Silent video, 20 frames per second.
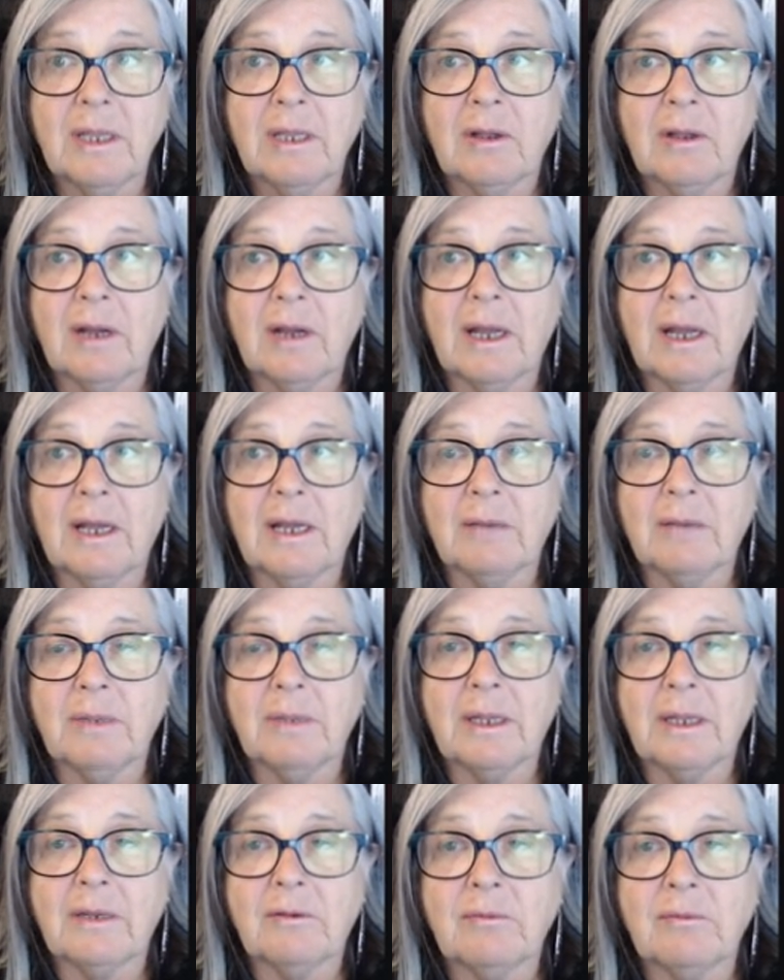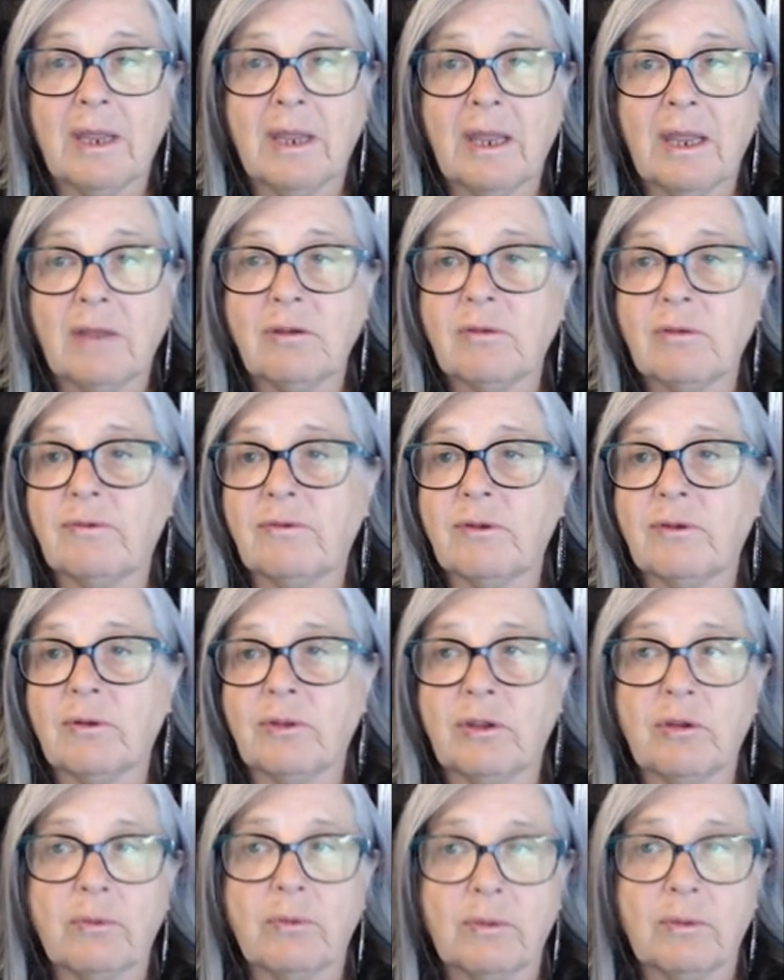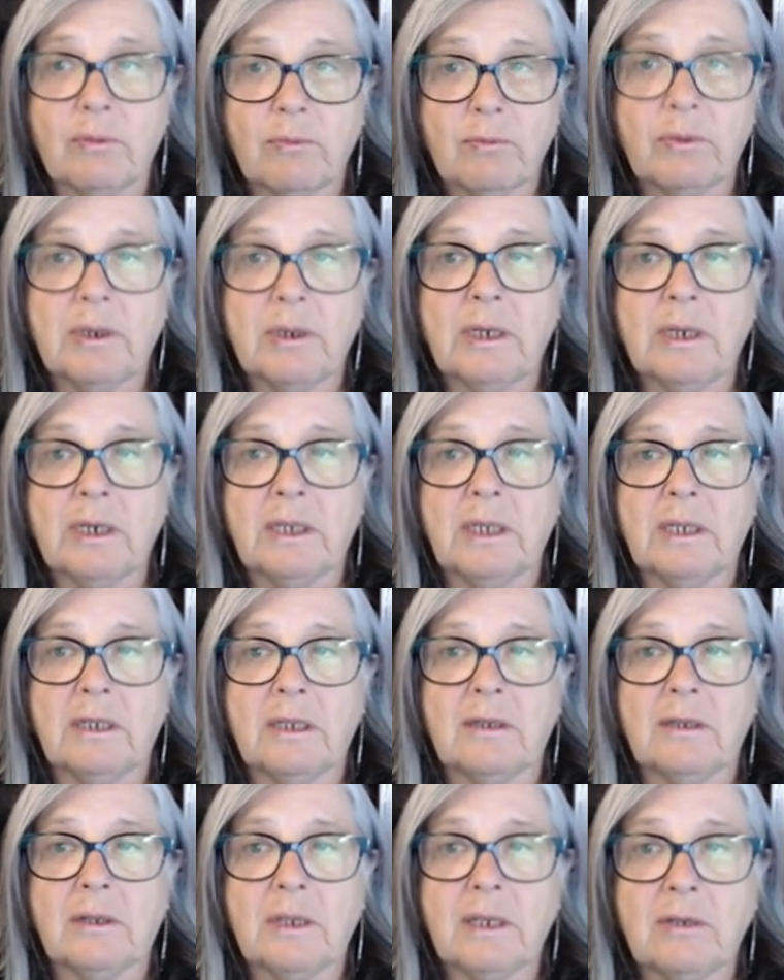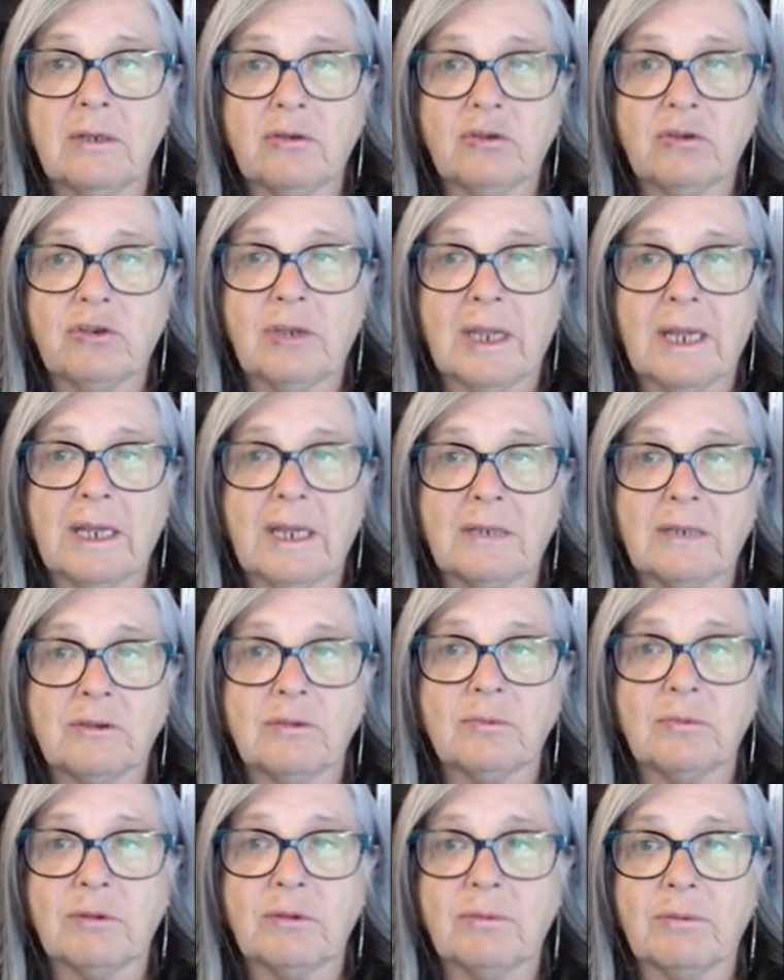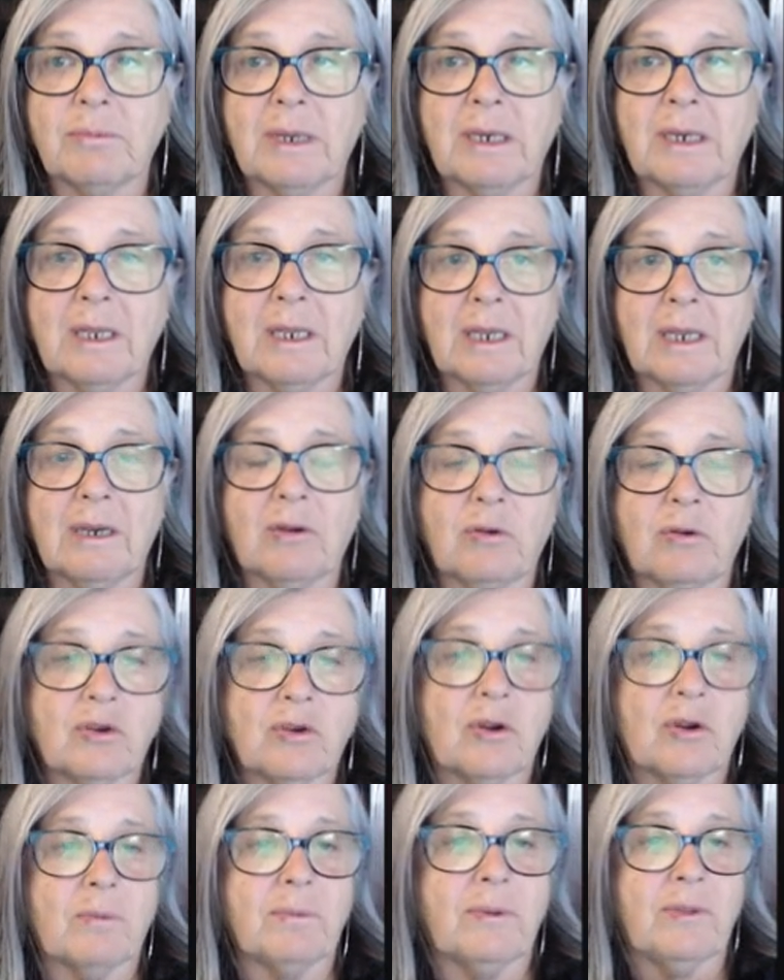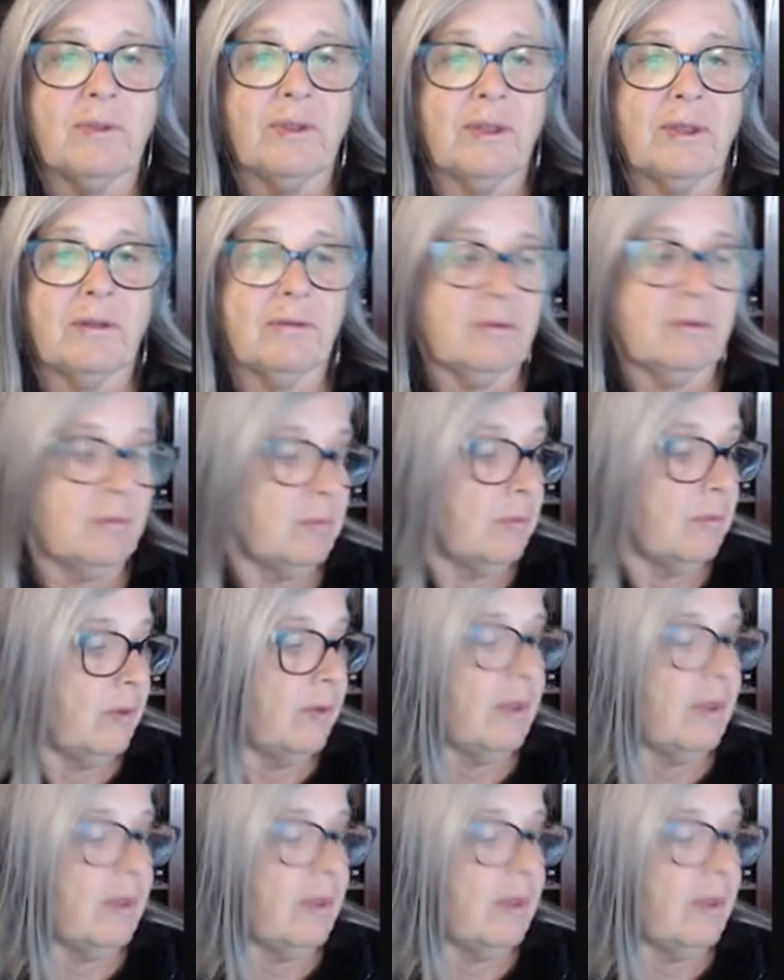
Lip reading: and now you feel that you are really in charge with money and on top of things with that.